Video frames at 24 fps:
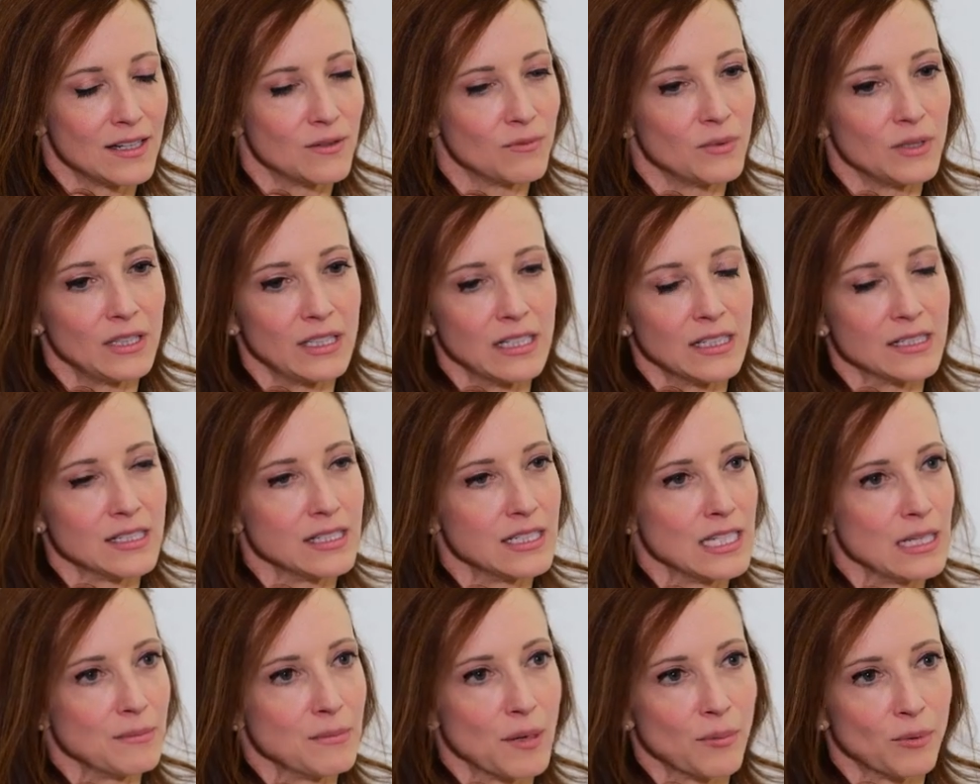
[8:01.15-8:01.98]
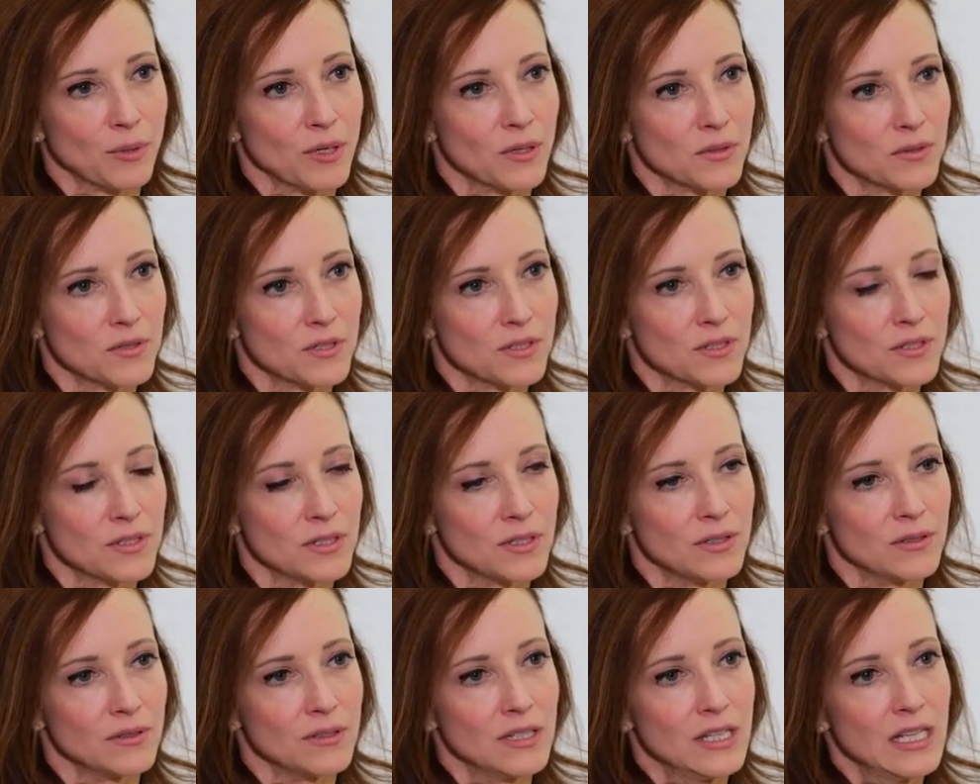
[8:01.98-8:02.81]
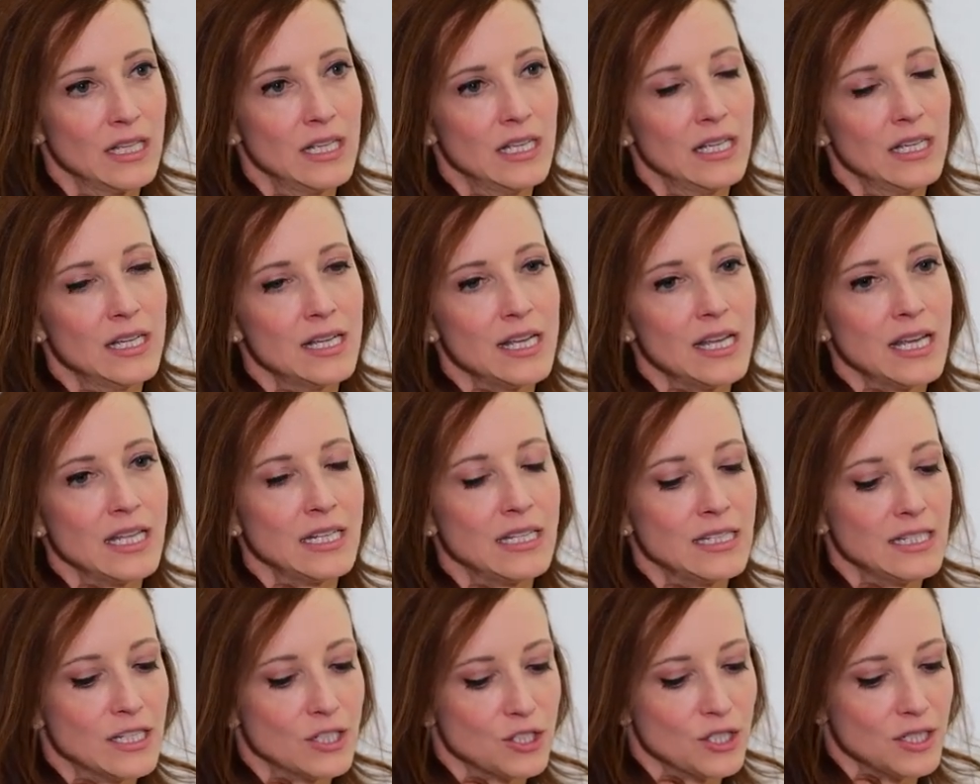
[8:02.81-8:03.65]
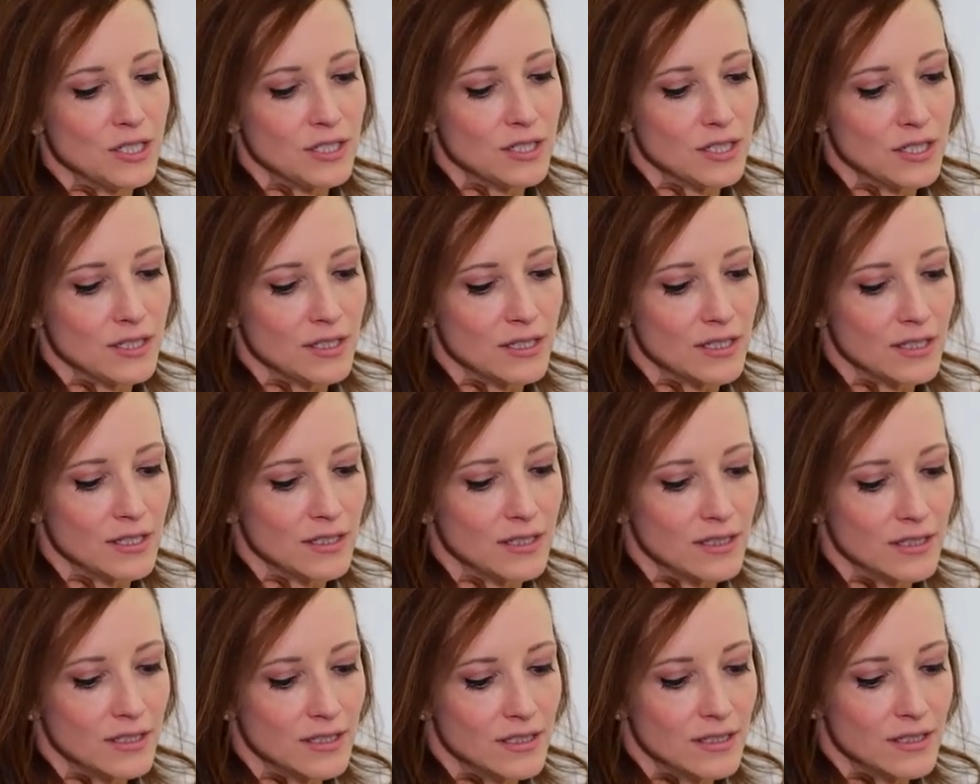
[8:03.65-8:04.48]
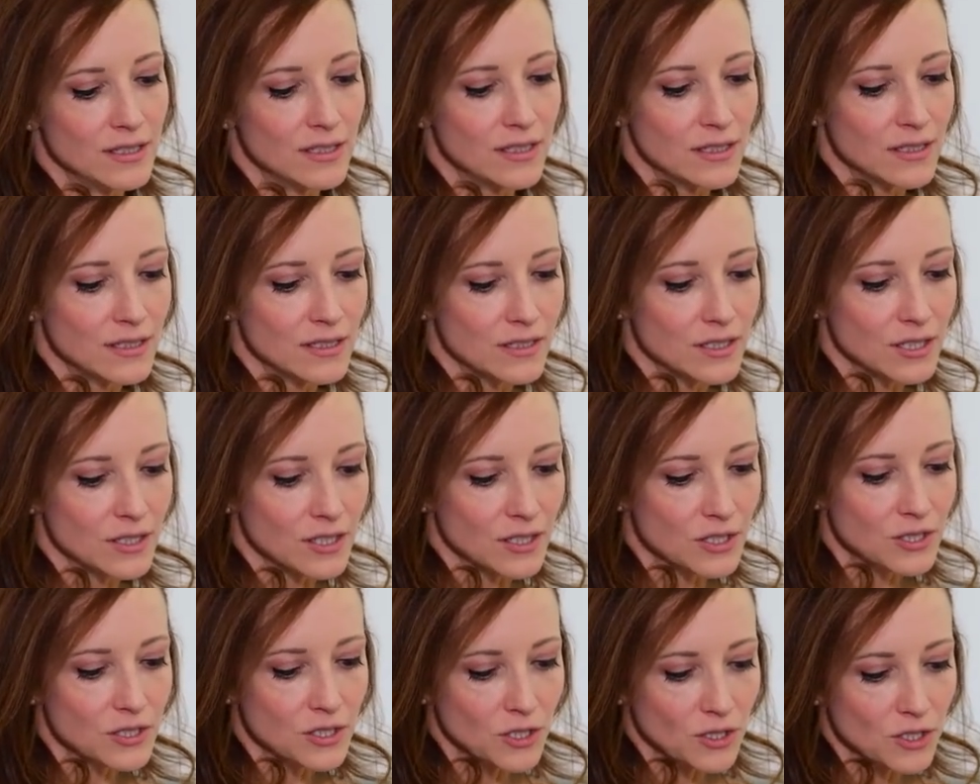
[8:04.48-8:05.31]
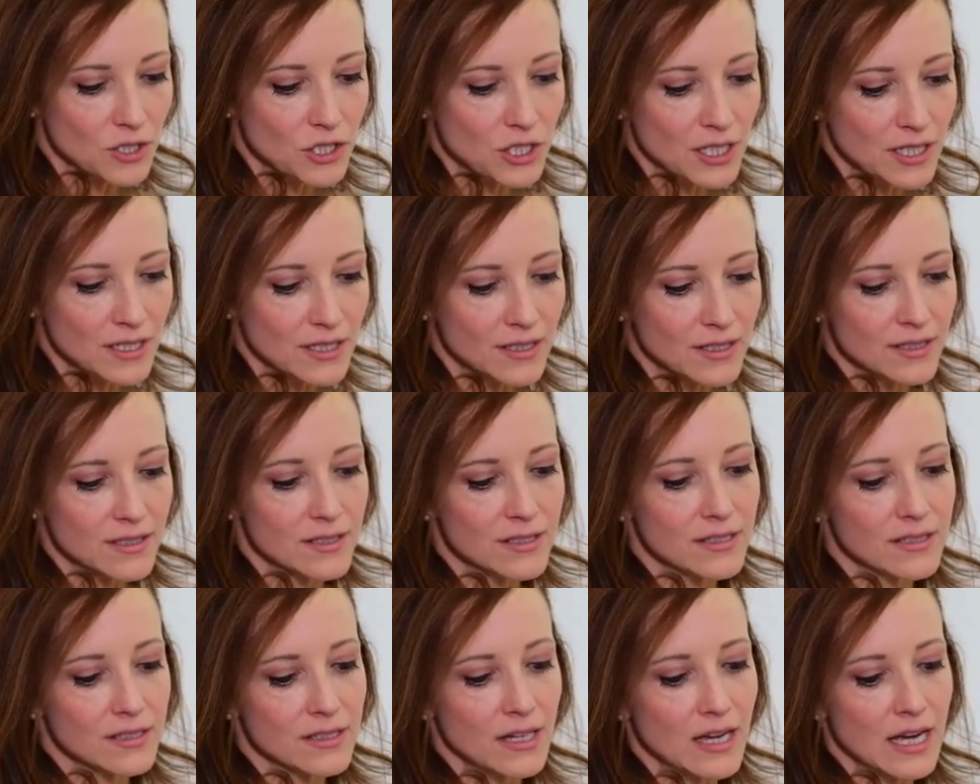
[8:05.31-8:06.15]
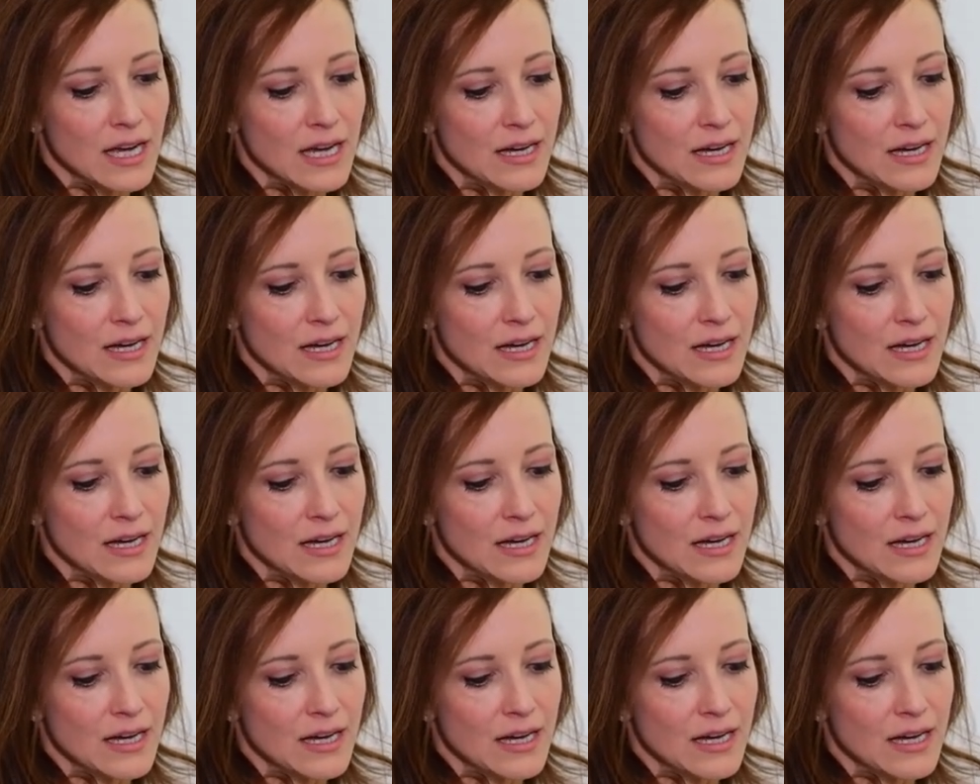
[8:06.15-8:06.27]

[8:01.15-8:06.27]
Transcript: It really is a team approach. So in addition to the surgeons,